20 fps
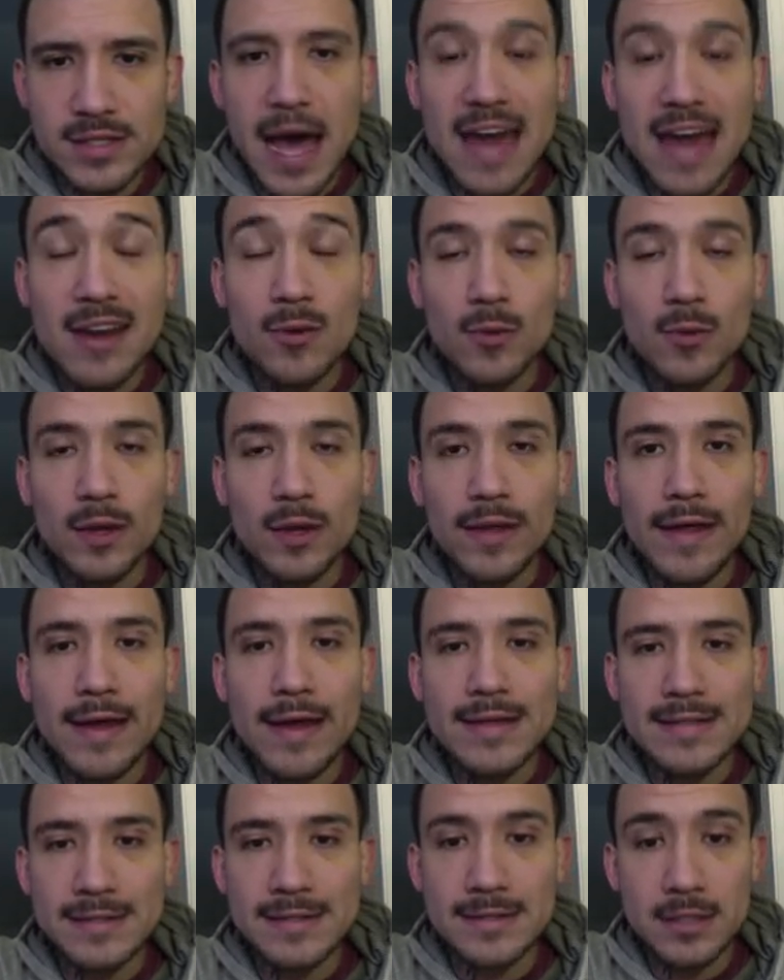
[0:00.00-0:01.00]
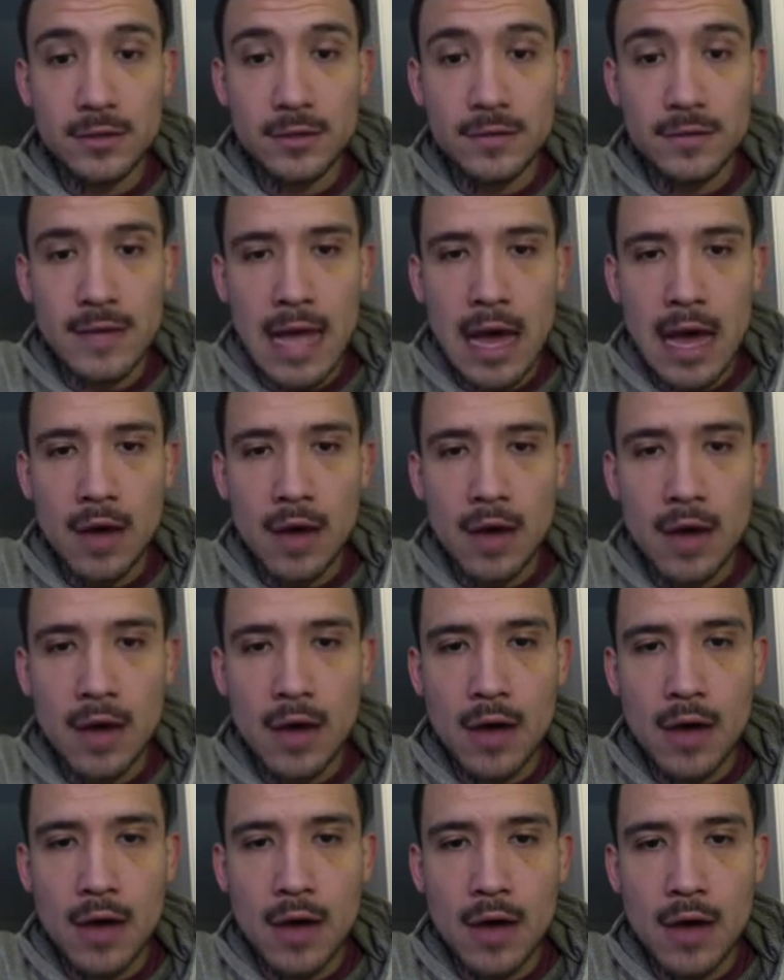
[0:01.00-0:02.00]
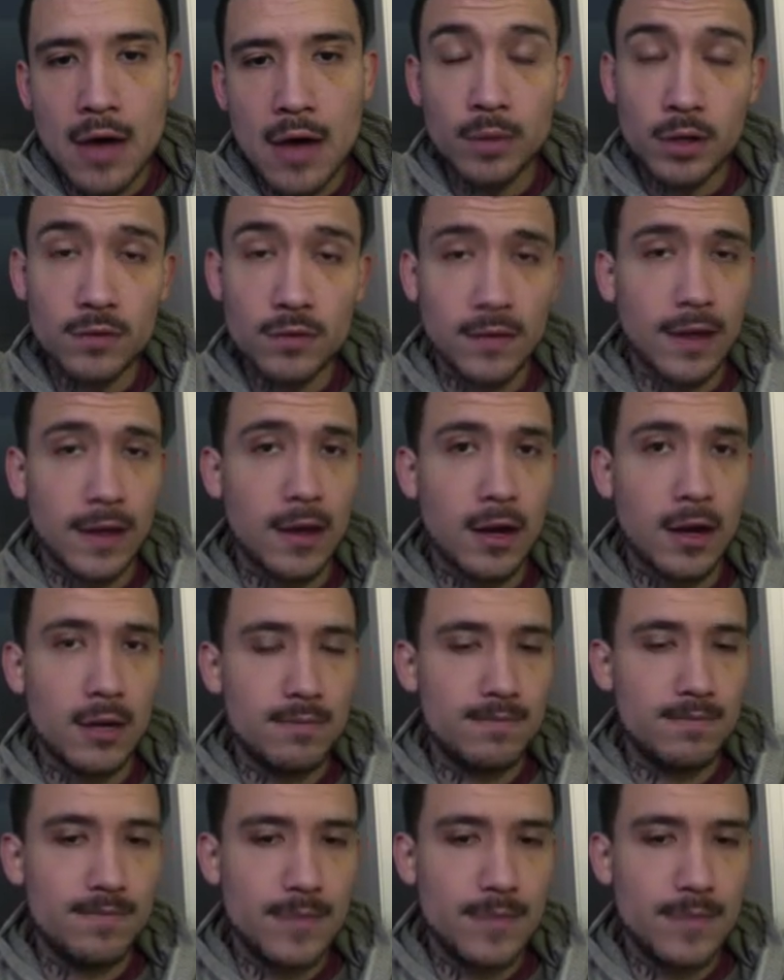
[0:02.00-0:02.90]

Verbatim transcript: I didn't realize until now that he pulled butterfly guard.